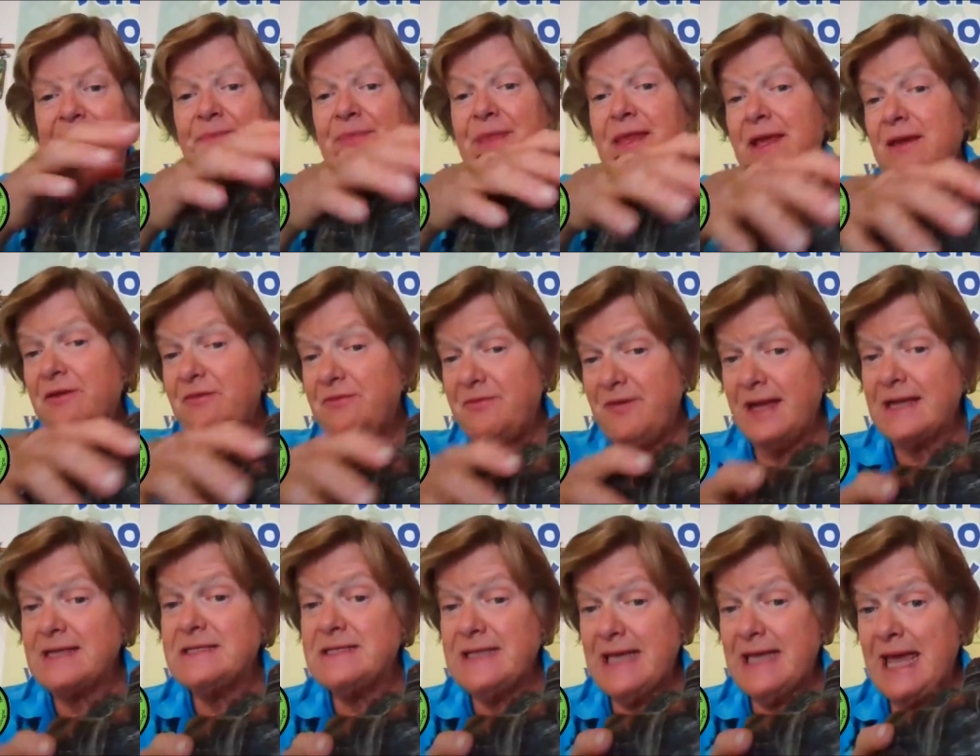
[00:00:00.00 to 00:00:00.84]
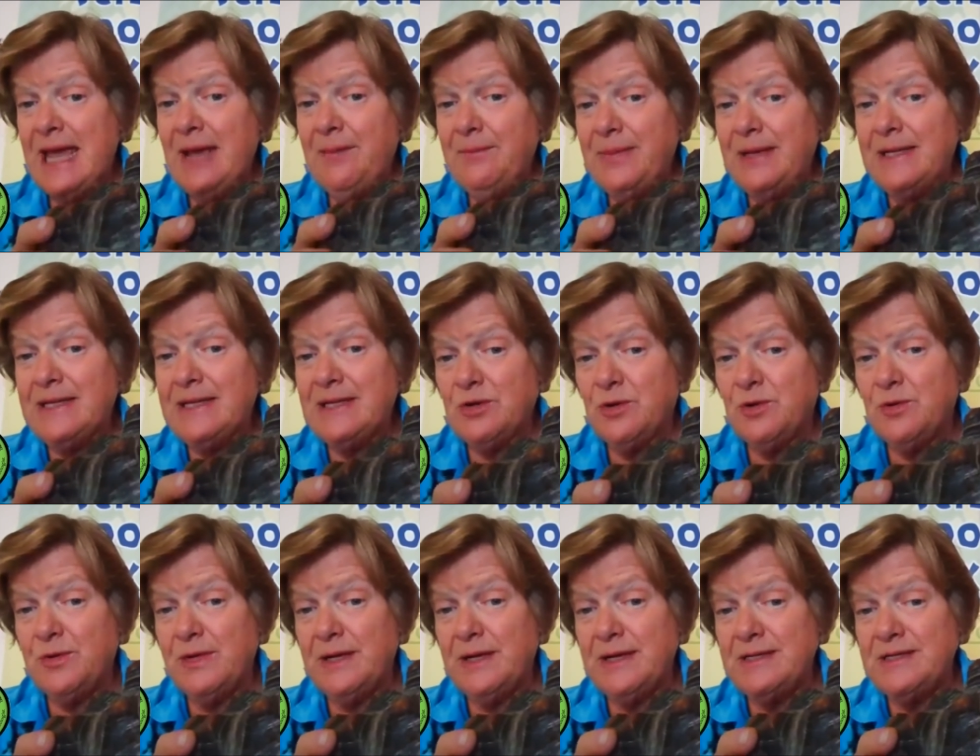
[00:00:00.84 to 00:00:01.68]
the effects can be
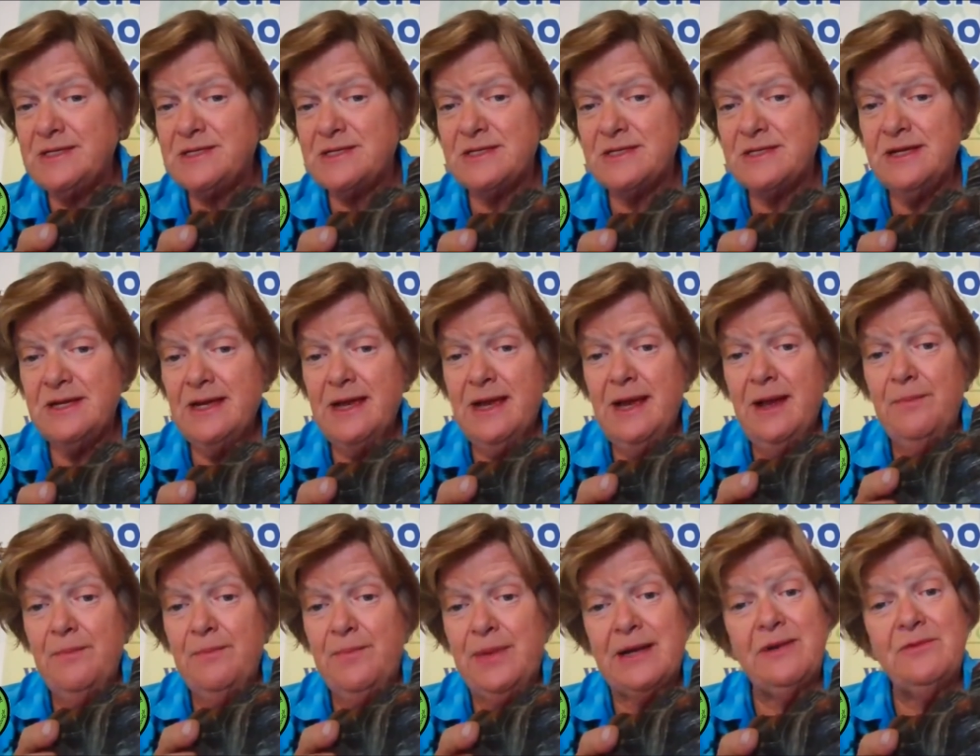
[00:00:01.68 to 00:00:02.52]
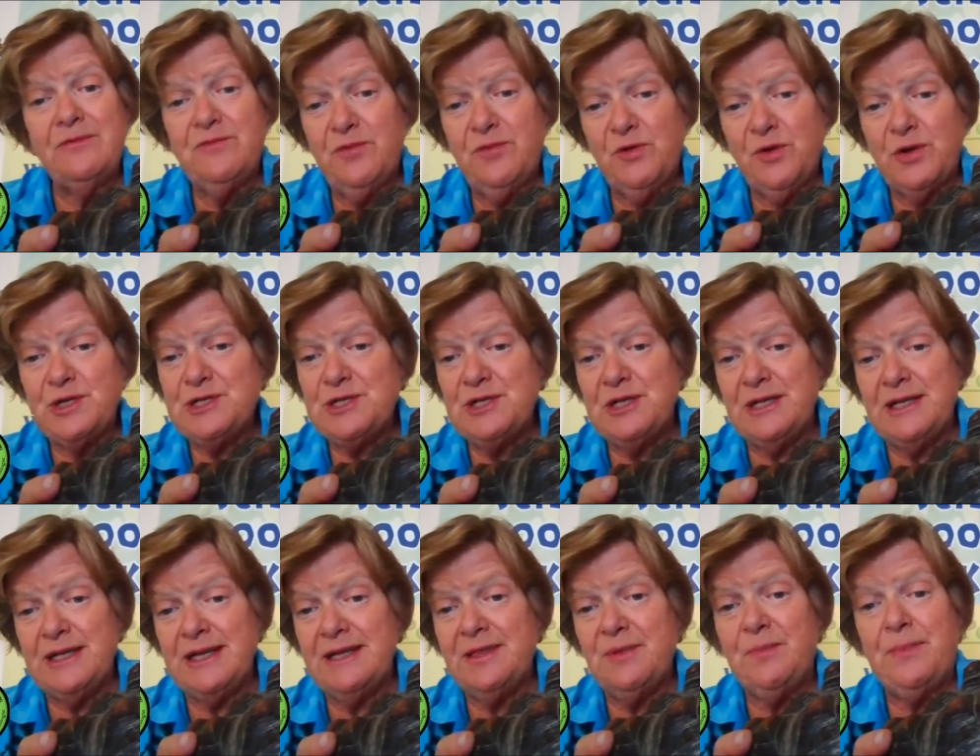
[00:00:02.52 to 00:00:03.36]
decreased, but
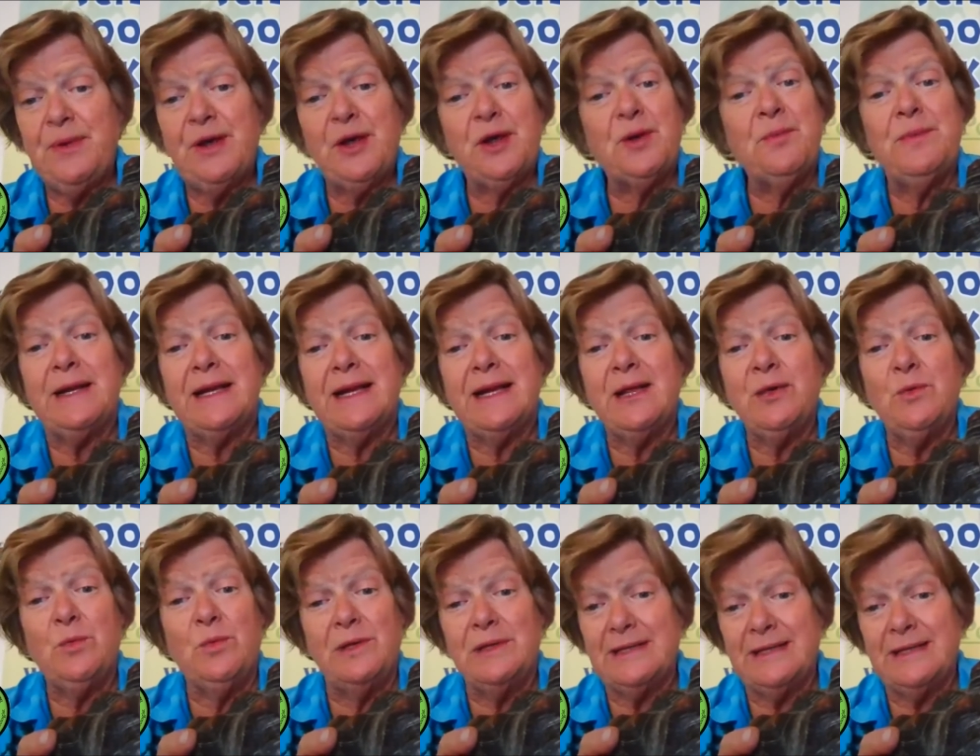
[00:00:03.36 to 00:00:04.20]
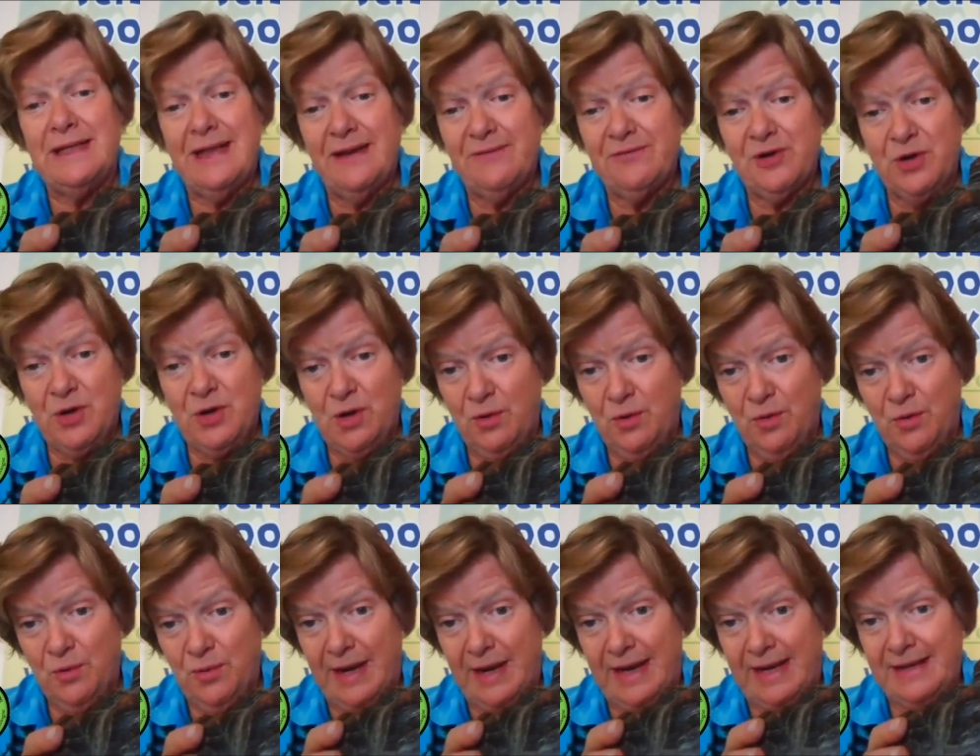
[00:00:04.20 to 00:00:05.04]
unfortunately the pyramiding will never go
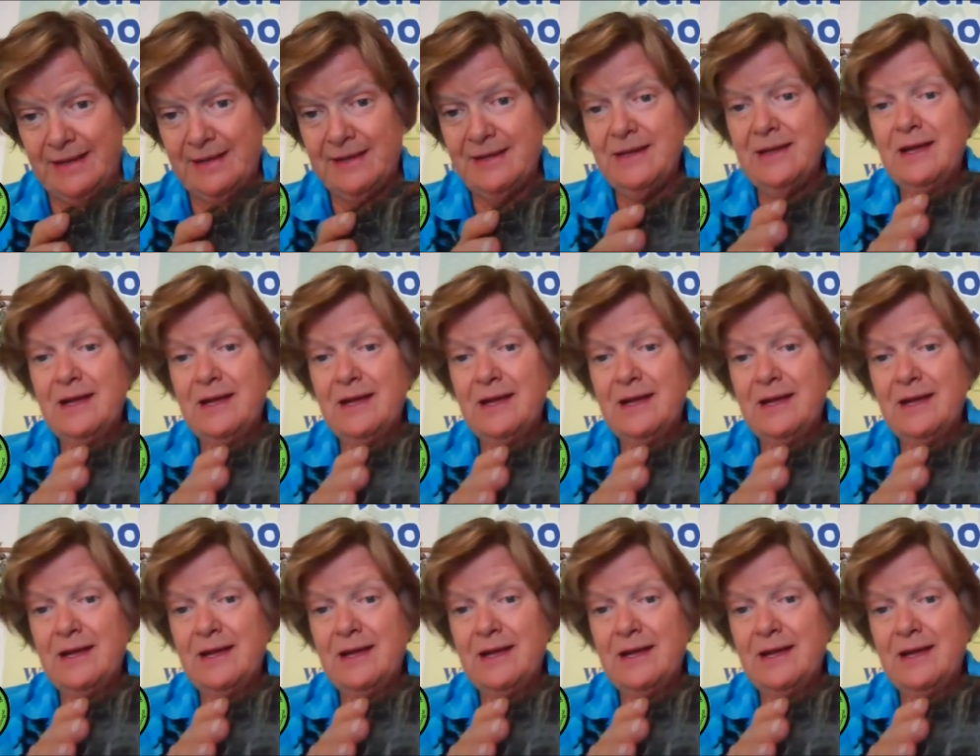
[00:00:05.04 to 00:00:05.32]
away.